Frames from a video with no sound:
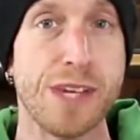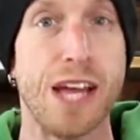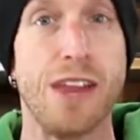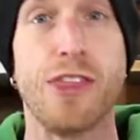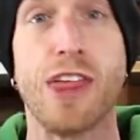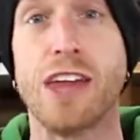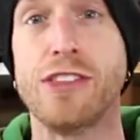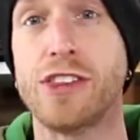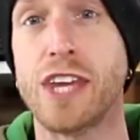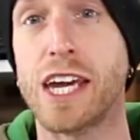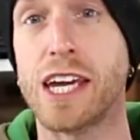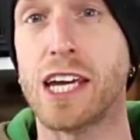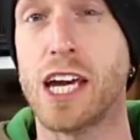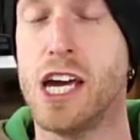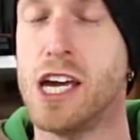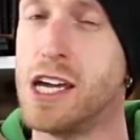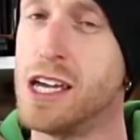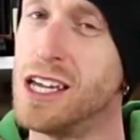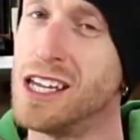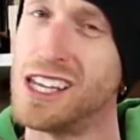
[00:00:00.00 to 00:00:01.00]
That
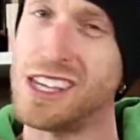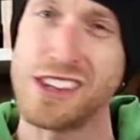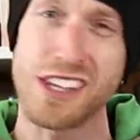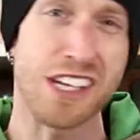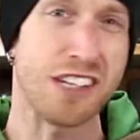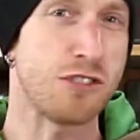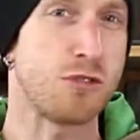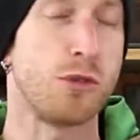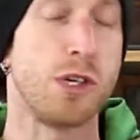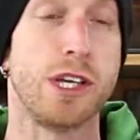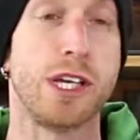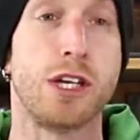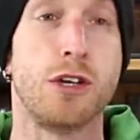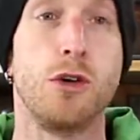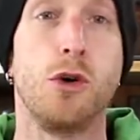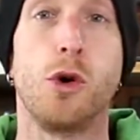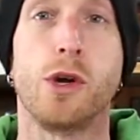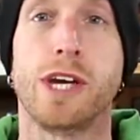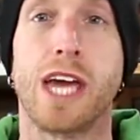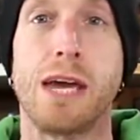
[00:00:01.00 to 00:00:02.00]
thing's really
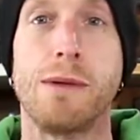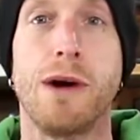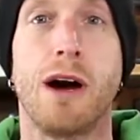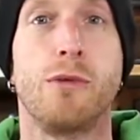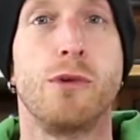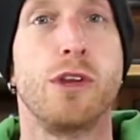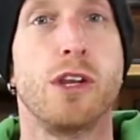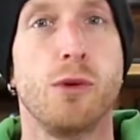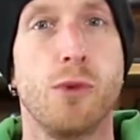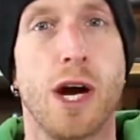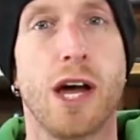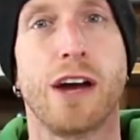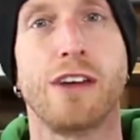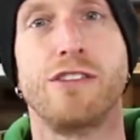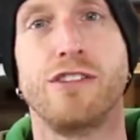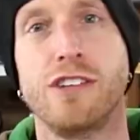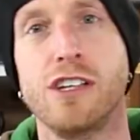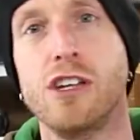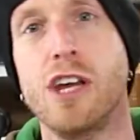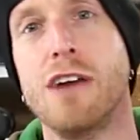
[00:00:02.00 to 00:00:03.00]
cool. It came out really well. I
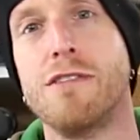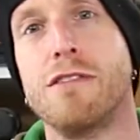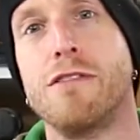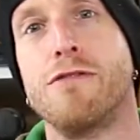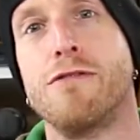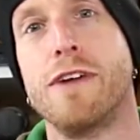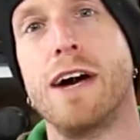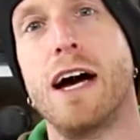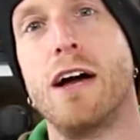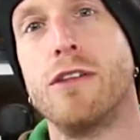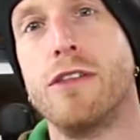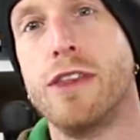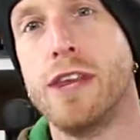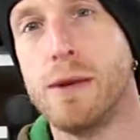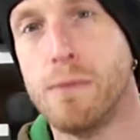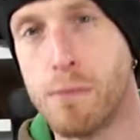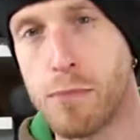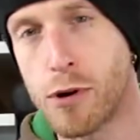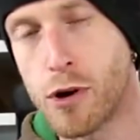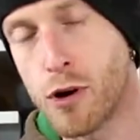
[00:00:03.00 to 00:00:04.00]
still haven't found
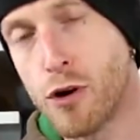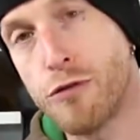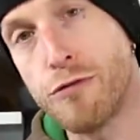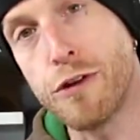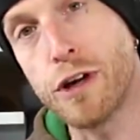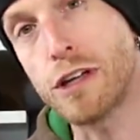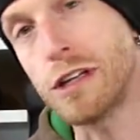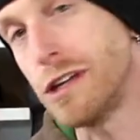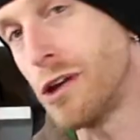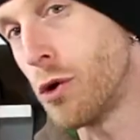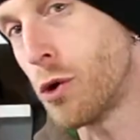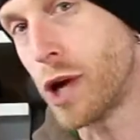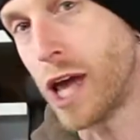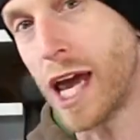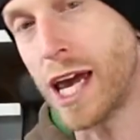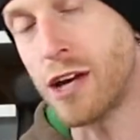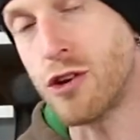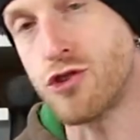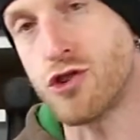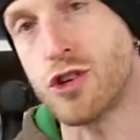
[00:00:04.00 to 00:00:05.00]
the perfect
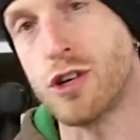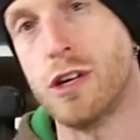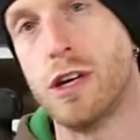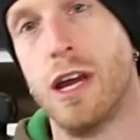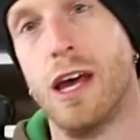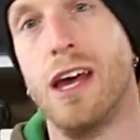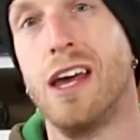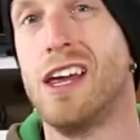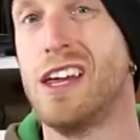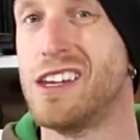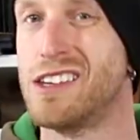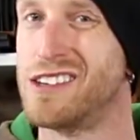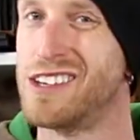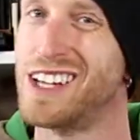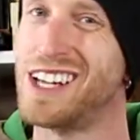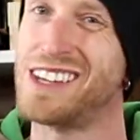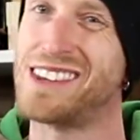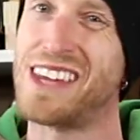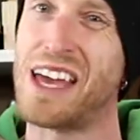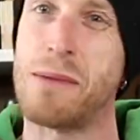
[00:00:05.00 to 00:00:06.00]
location
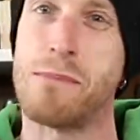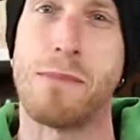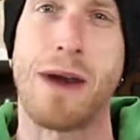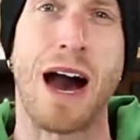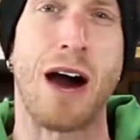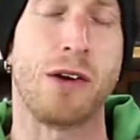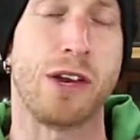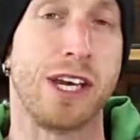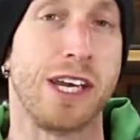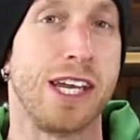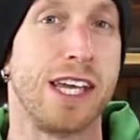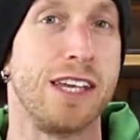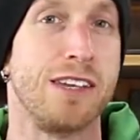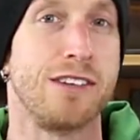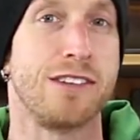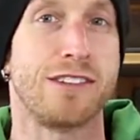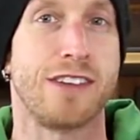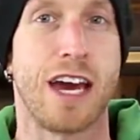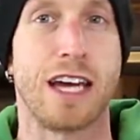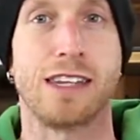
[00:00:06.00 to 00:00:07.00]
to get that mounted
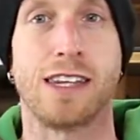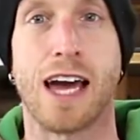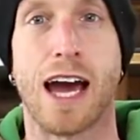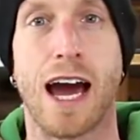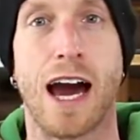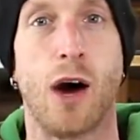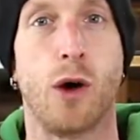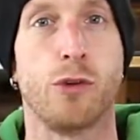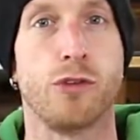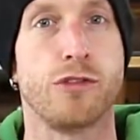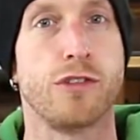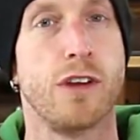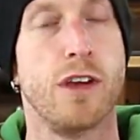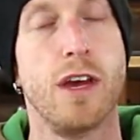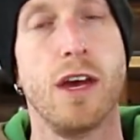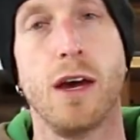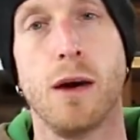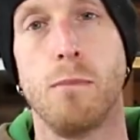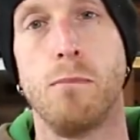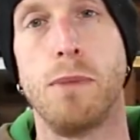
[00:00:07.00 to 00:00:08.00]
inside the house,
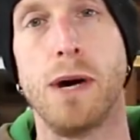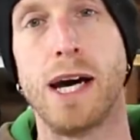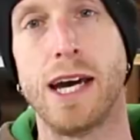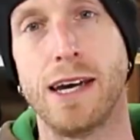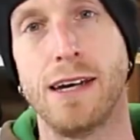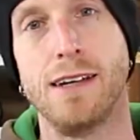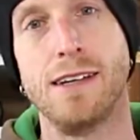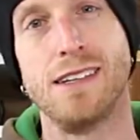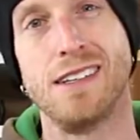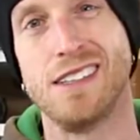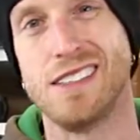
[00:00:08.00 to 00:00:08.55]
but